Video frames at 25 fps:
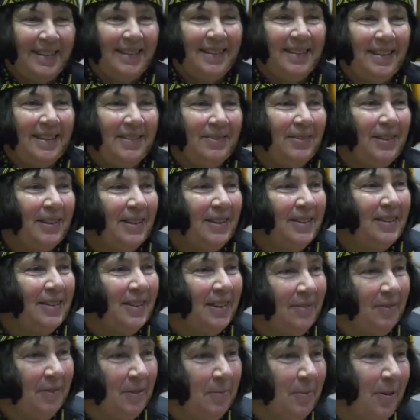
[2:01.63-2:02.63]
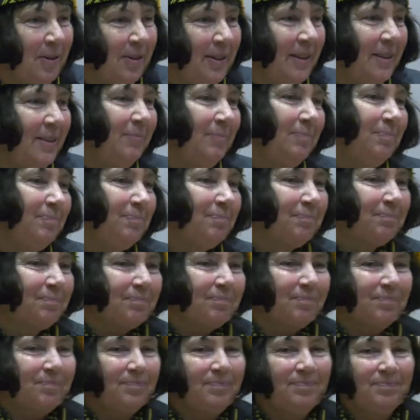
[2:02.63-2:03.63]
Good evening to everybody.
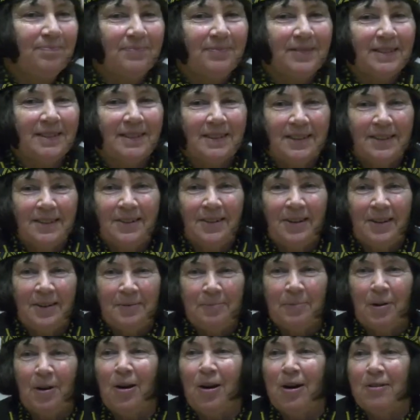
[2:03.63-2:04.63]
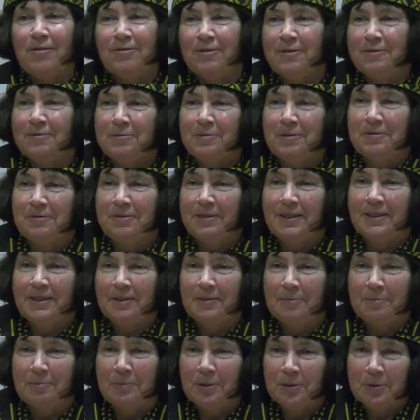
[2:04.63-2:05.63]
On behalf of
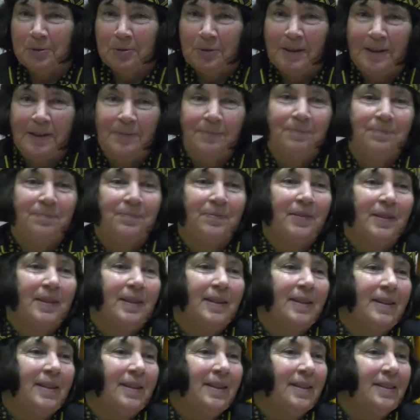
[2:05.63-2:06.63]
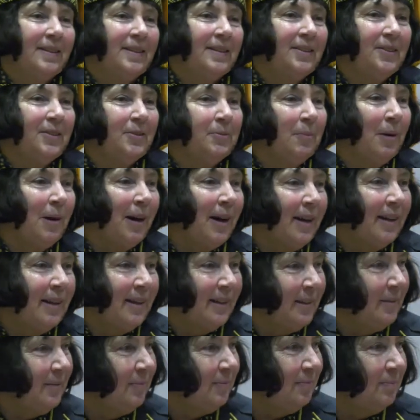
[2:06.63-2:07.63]
Professor Mutwa, it is
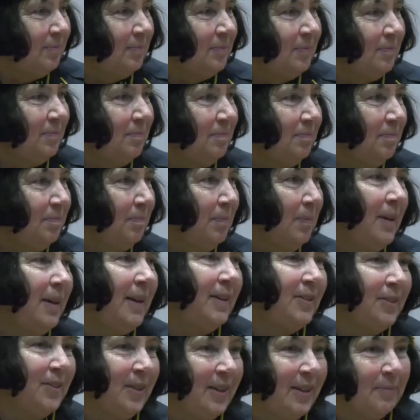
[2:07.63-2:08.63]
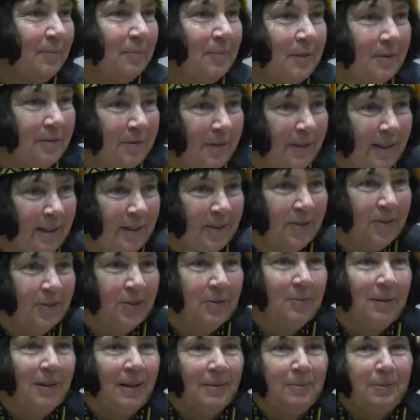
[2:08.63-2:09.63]
my pleasure and privilege
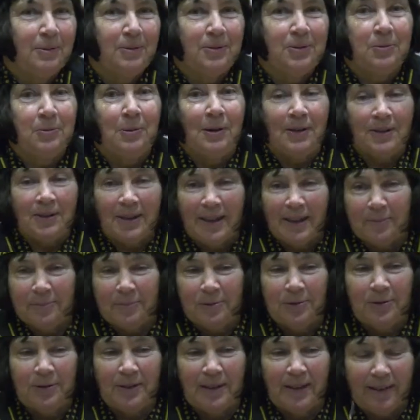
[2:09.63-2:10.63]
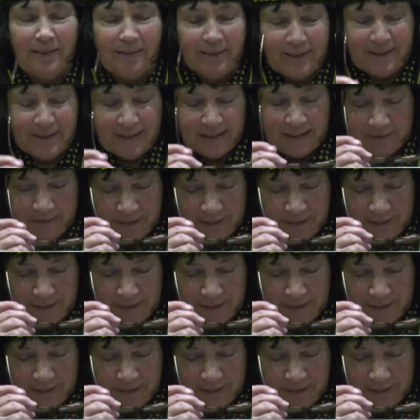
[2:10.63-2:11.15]
to be able to welcome you here this